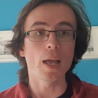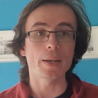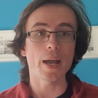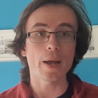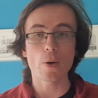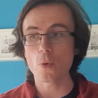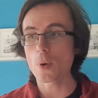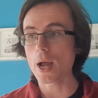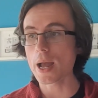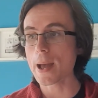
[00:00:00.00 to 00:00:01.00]

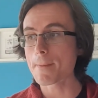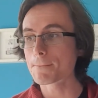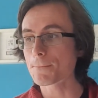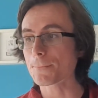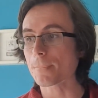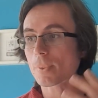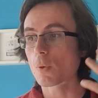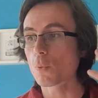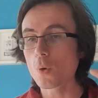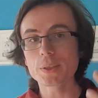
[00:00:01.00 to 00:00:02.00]
Now,
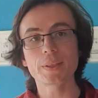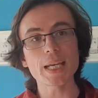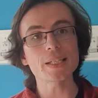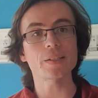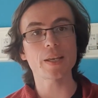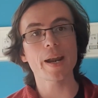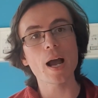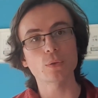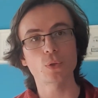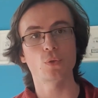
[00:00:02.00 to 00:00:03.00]
what they set
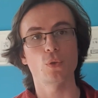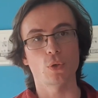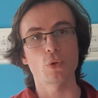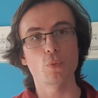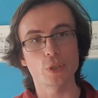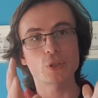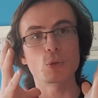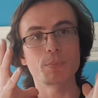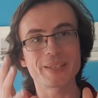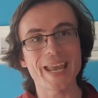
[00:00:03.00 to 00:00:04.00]
out to do was to
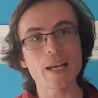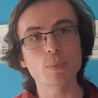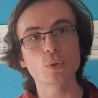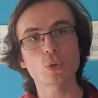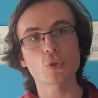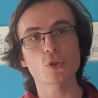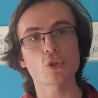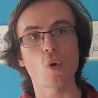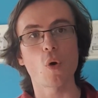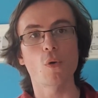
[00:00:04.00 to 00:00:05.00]
be able to
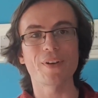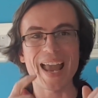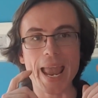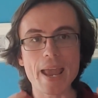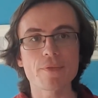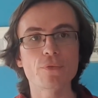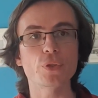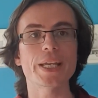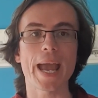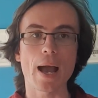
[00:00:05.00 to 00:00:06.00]
solve
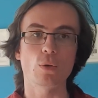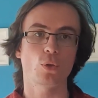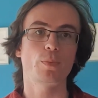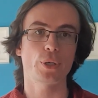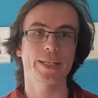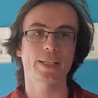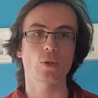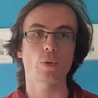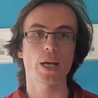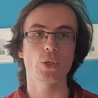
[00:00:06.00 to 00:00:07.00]
every algebraic
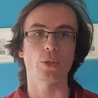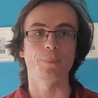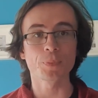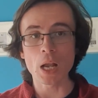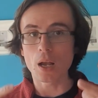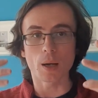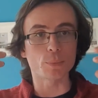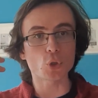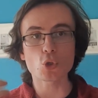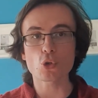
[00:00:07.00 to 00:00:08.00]
equation. I'm
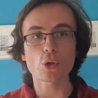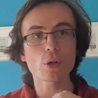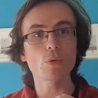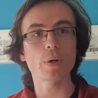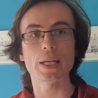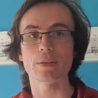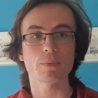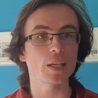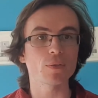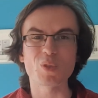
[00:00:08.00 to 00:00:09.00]
sure
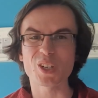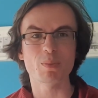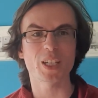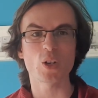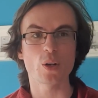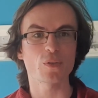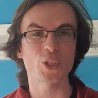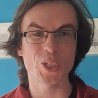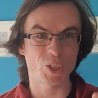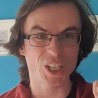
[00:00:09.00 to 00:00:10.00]
even when you've been going through
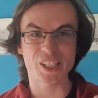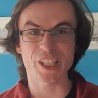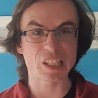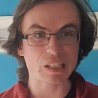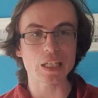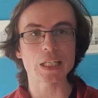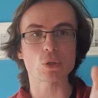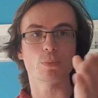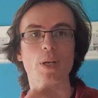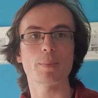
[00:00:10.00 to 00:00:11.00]
your GCSEs
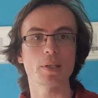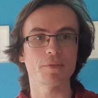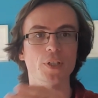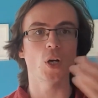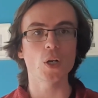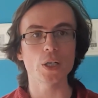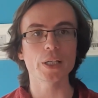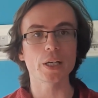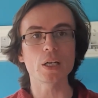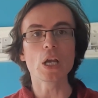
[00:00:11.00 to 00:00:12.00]
or maybe even
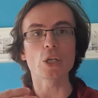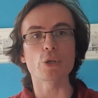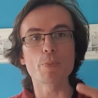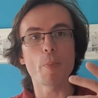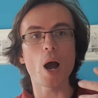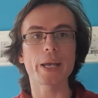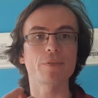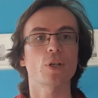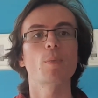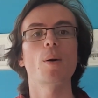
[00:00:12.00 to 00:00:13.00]
earlier, you might
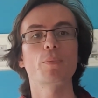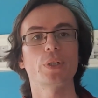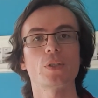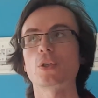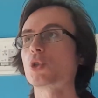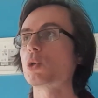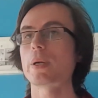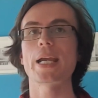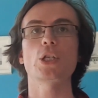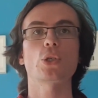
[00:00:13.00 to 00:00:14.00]
have come up with a
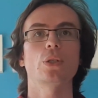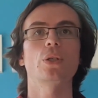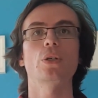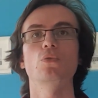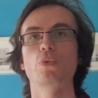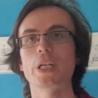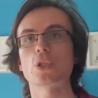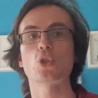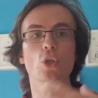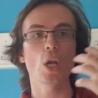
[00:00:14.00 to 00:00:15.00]
situation in
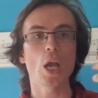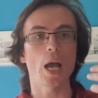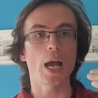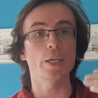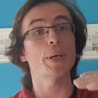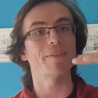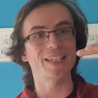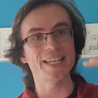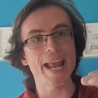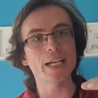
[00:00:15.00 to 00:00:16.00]
which you have a
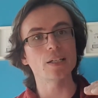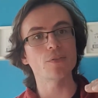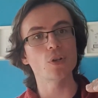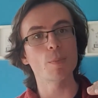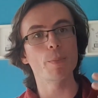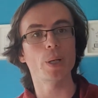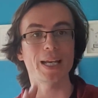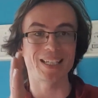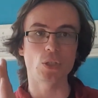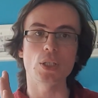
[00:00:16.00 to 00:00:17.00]
negative number
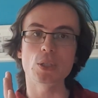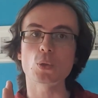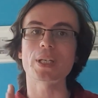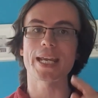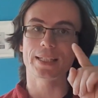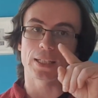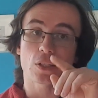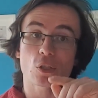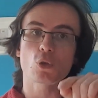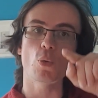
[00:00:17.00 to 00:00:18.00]
and you need to take the
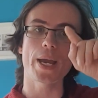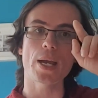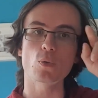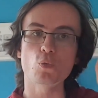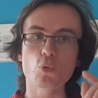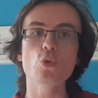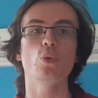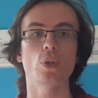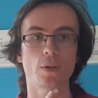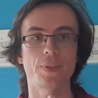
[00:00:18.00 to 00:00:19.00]
square
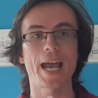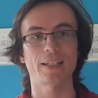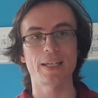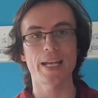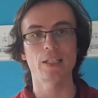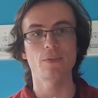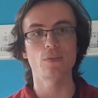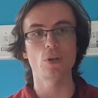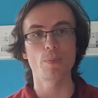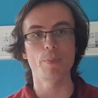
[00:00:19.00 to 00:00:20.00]
root of that negative
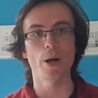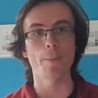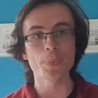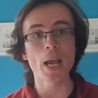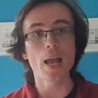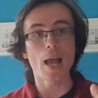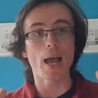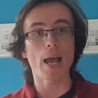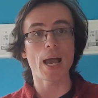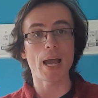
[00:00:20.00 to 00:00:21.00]
number.
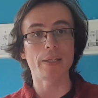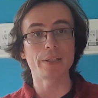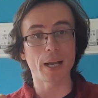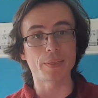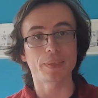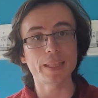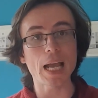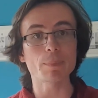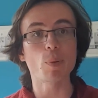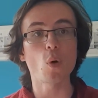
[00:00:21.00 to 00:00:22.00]
And at
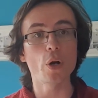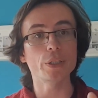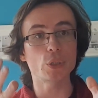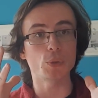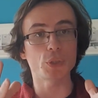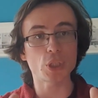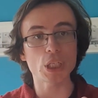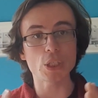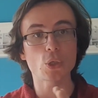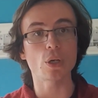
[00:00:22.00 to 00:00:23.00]
that point, your
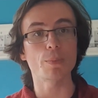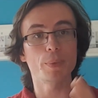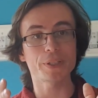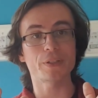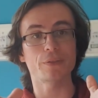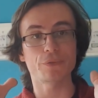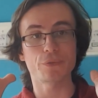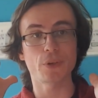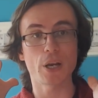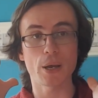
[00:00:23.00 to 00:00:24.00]
teacher
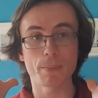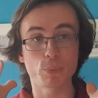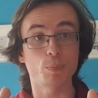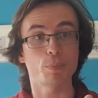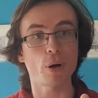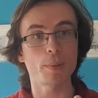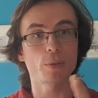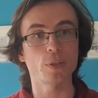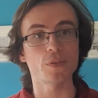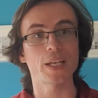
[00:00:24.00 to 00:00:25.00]

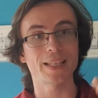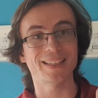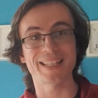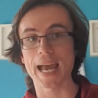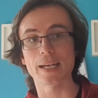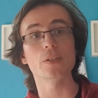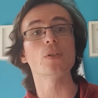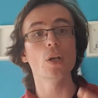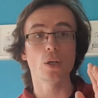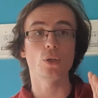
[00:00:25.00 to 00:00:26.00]
would have said that that
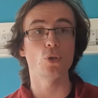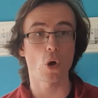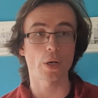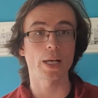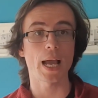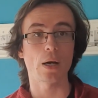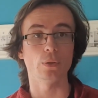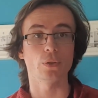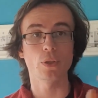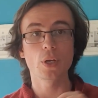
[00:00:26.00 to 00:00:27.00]
is not allowed.